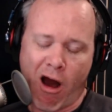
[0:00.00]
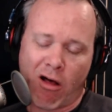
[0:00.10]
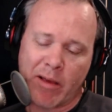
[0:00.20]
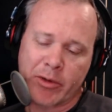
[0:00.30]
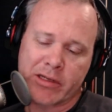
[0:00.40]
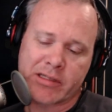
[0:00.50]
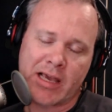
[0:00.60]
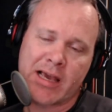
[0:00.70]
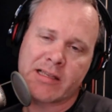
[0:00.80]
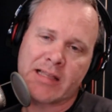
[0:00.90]
All I'm going to
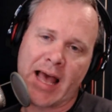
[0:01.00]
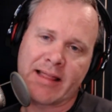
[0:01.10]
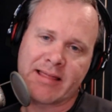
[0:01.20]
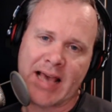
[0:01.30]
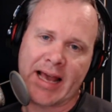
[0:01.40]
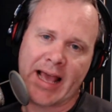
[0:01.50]
say is that that